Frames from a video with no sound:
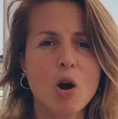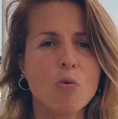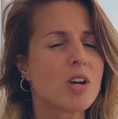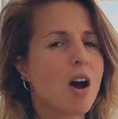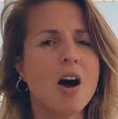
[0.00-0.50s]

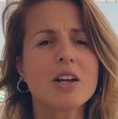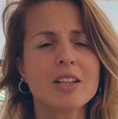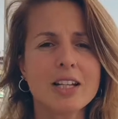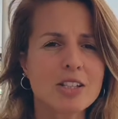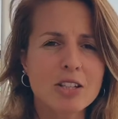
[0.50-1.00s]
we can't
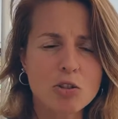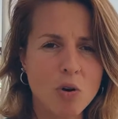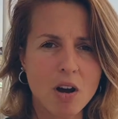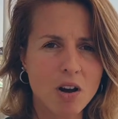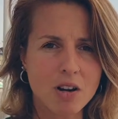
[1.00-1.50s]
listen to
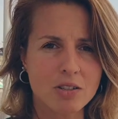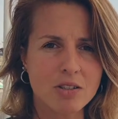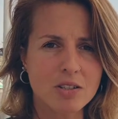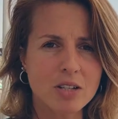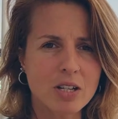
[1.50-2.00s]
our hearts.